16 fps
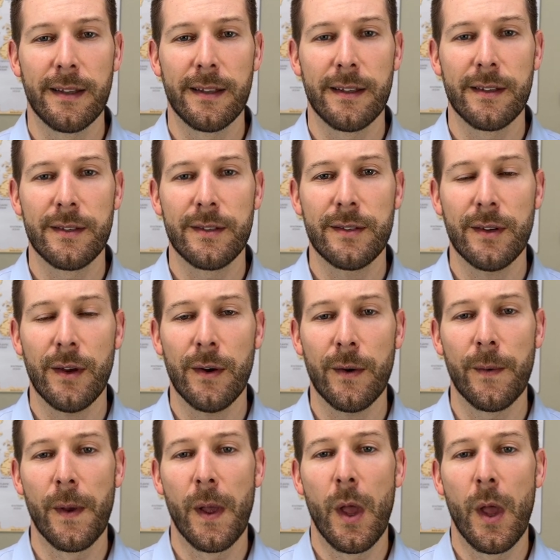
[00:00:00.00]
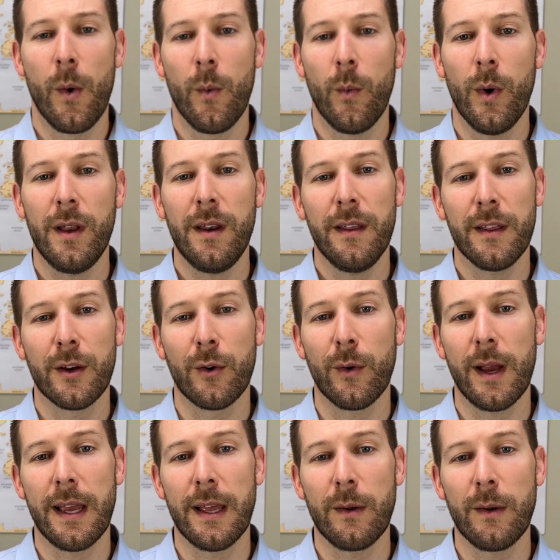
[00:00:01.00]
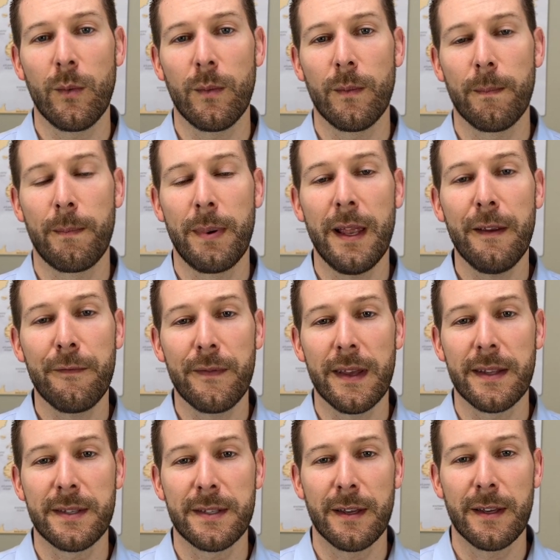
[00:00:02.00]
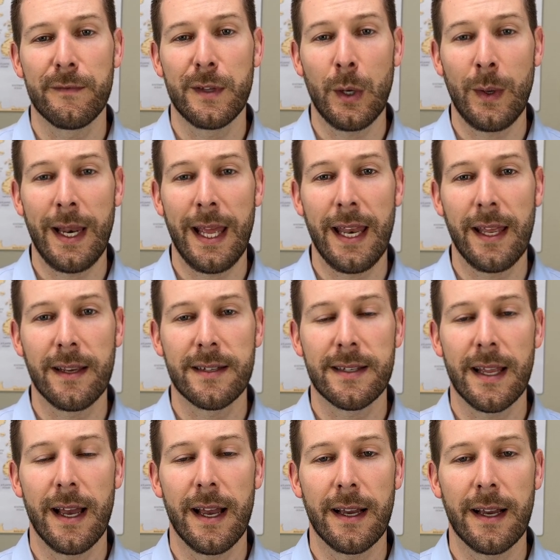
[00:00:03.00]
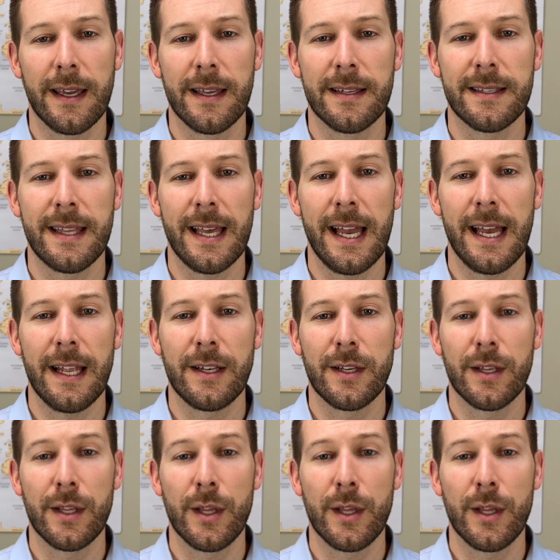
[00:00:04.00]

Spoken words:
So one of the great benefits of donating stock is that